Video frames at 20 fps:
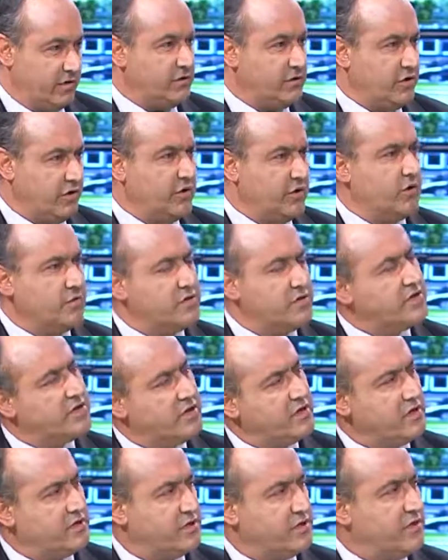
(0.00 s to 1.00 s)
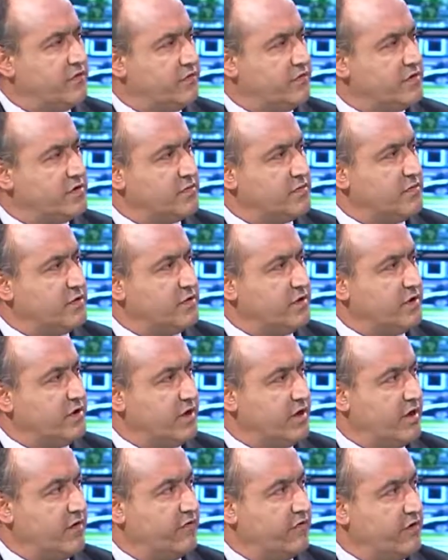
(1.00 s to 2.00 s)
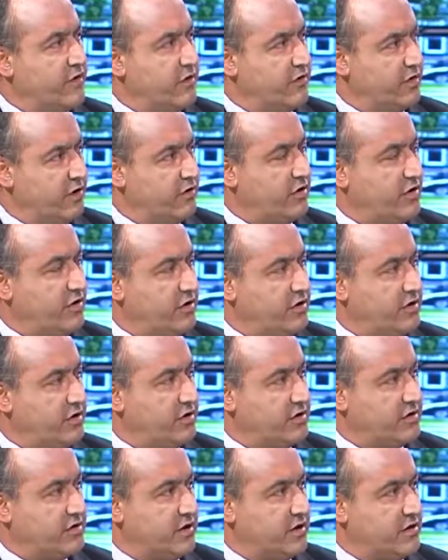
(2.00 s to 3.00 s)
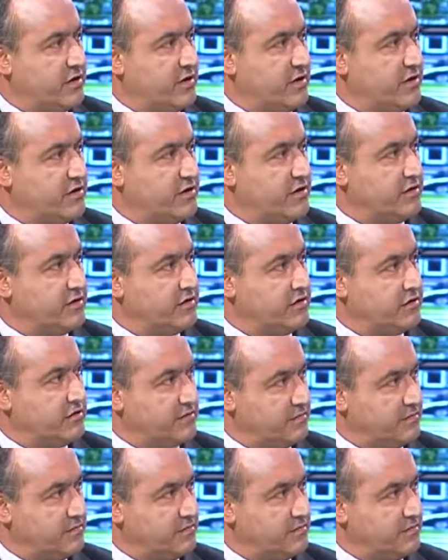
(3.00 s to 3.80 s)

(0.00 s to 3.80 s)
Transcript: Do you notice that there's a difference between an FEA-regulated estate agent?